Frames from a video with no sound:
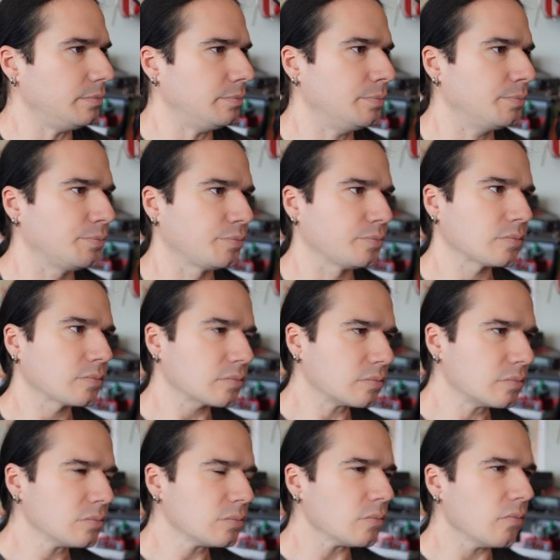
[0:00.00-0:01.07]

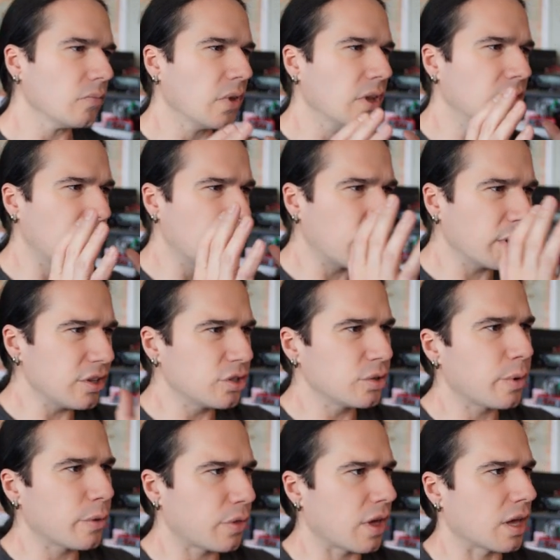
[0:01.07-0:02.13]
now what you
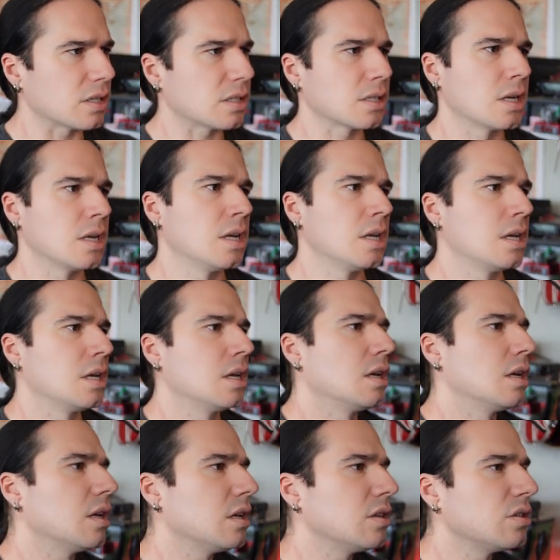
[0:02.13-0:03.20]
do with this
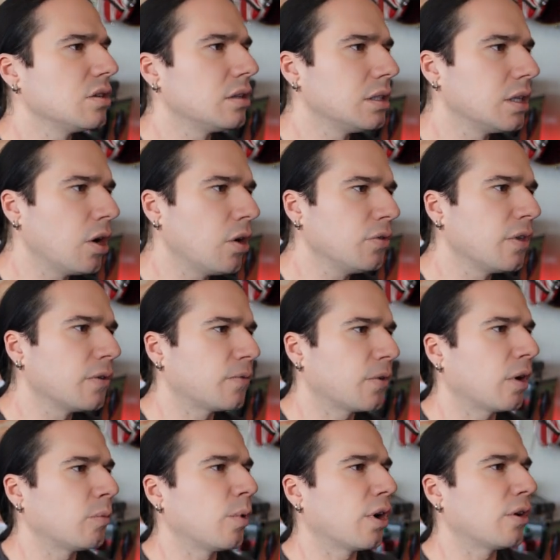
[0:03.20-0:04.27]
is you load the
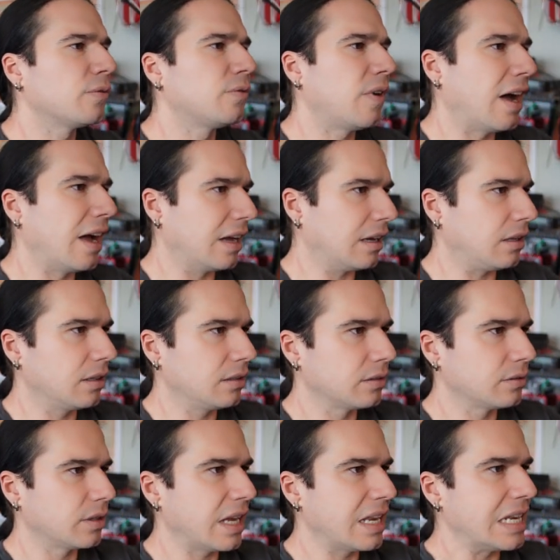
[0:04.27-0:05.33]
firmware file
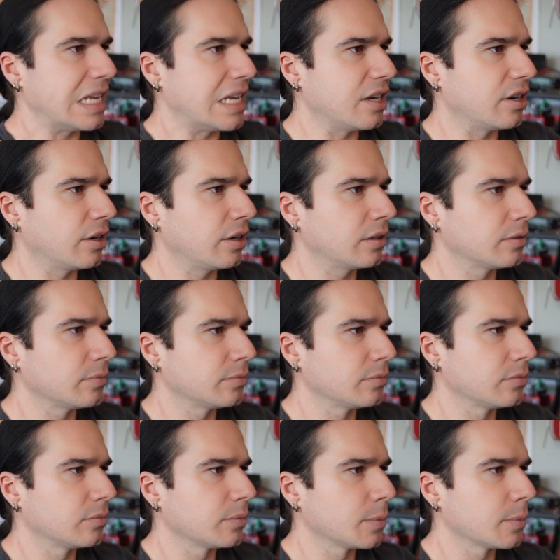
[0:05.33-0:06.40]
in here.
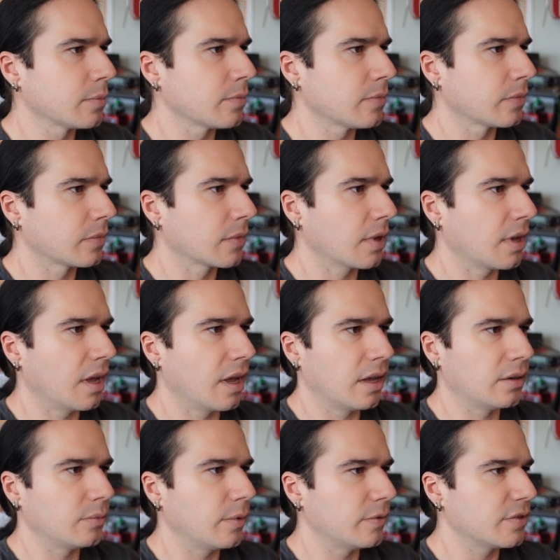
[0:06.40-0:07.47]

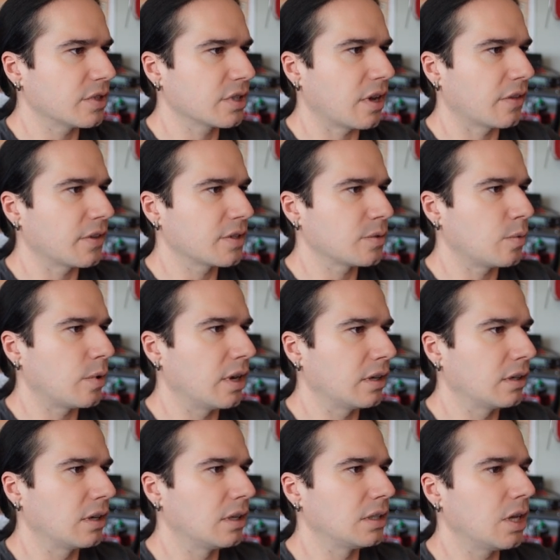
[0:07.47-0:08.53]
And we've just got this
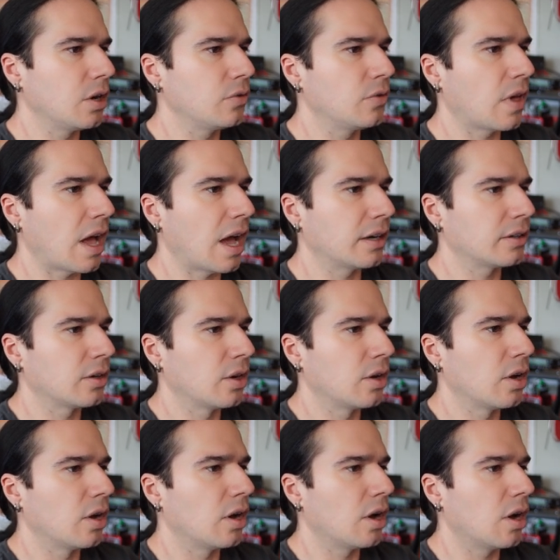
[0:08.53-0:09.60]
one. Load that,
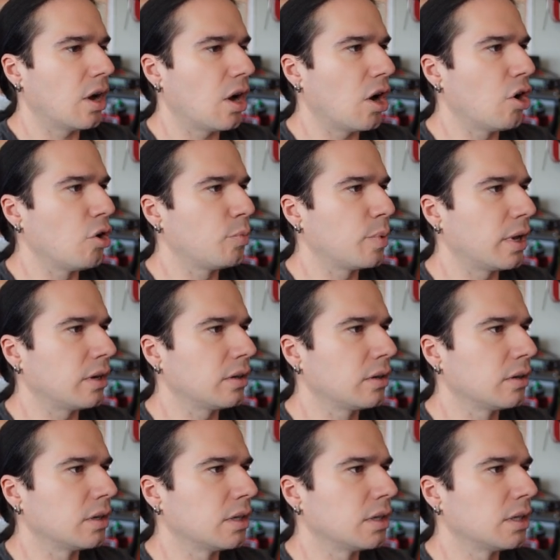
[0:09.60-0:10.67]
open,